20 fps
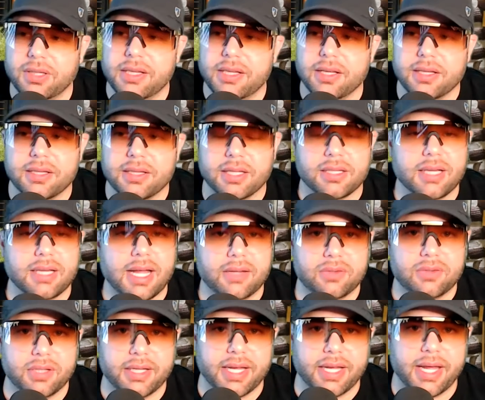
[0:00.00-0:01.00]
the
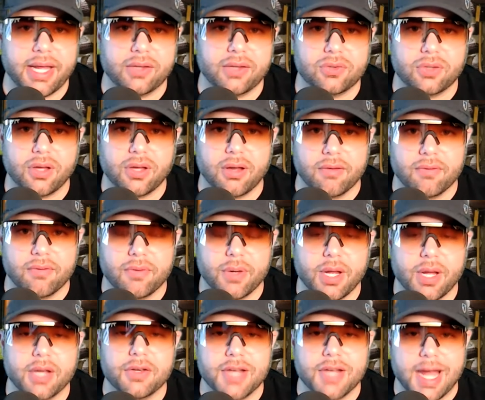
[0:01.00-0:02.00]
classic case of
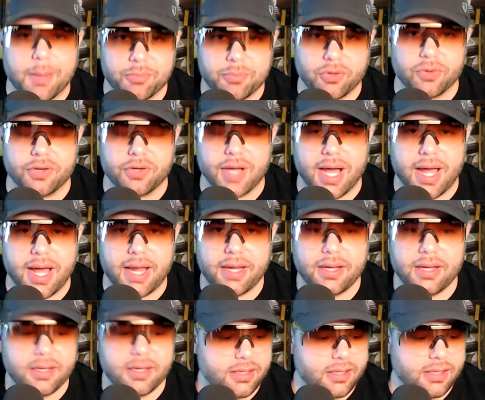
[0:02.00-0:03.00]
adapt or die,
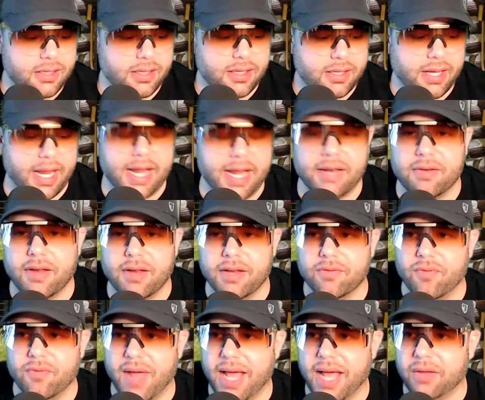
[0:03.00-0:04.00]
and
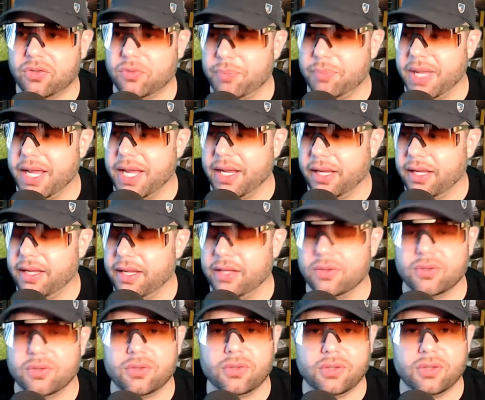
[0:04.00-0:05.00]
Vast Bank
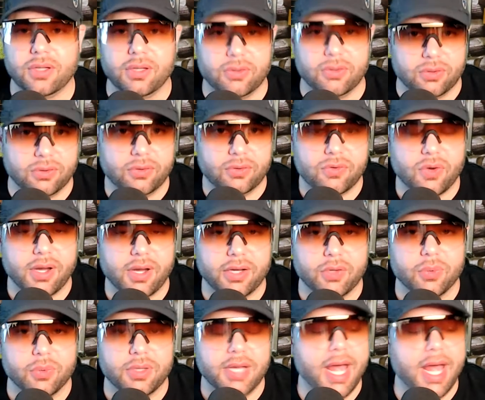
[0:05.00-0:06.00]
is trying
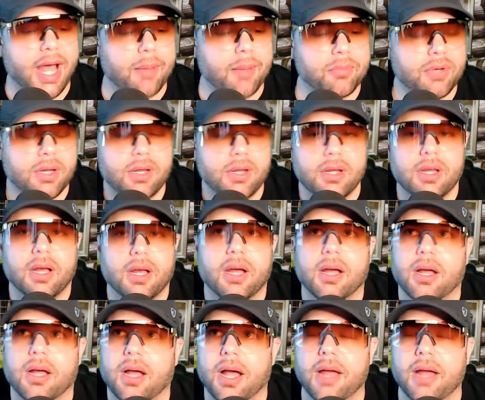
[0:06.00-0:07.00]
to adapt.
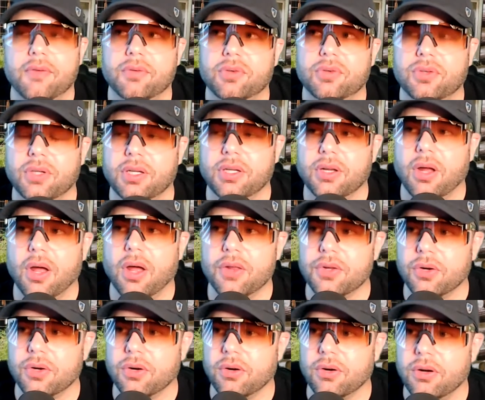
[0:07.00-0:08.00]
I've seen
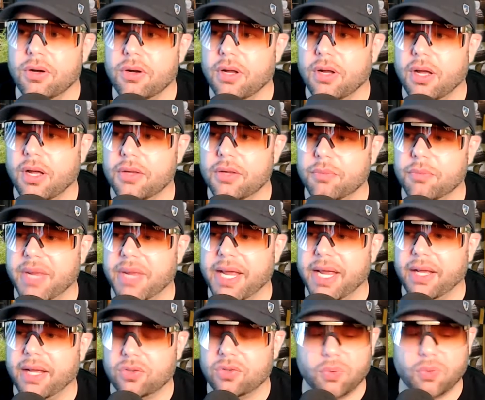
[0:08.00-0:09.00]
other
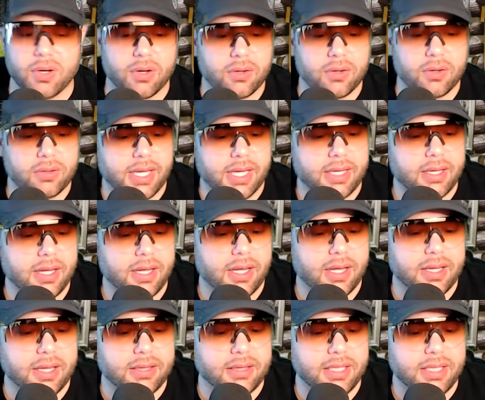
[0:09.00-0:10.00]
banks where, like,
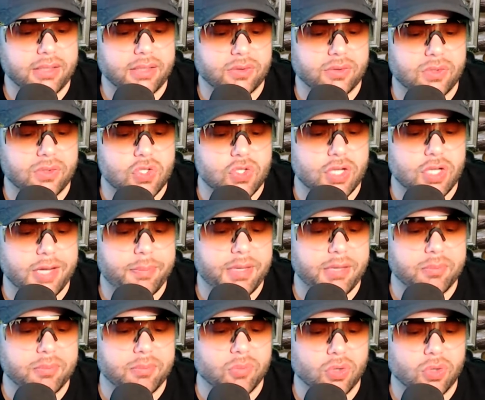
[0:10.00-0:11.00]
I think it's J.P.
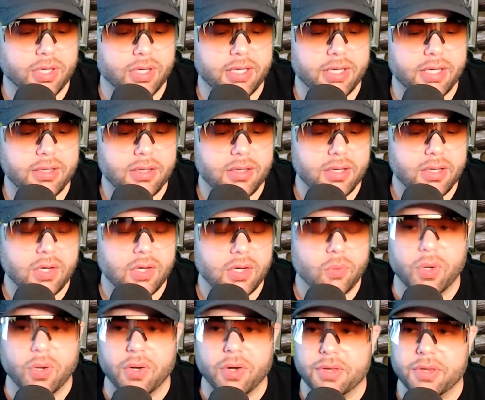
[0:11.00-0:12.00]
Morgan,
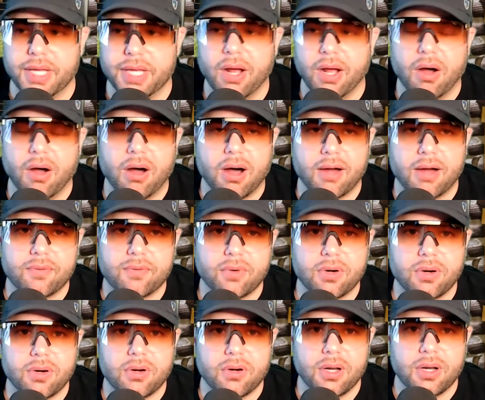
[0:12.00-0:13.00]
where they
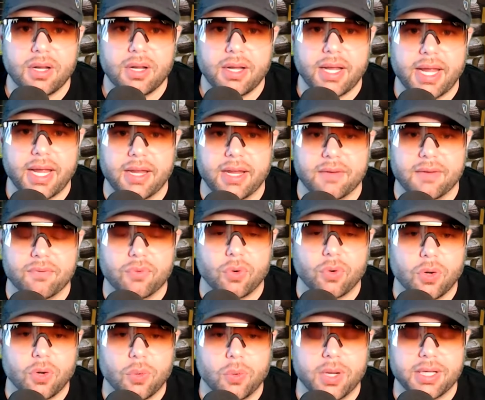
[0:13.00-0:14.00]
offer a
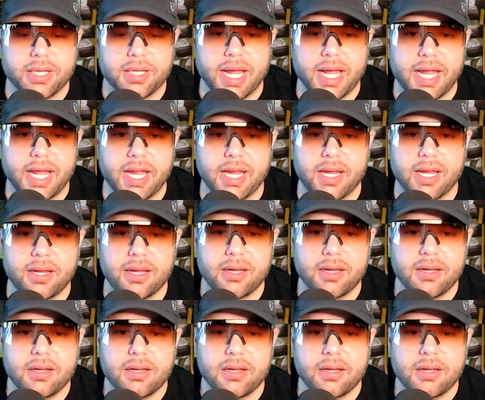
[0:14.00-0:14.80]
401k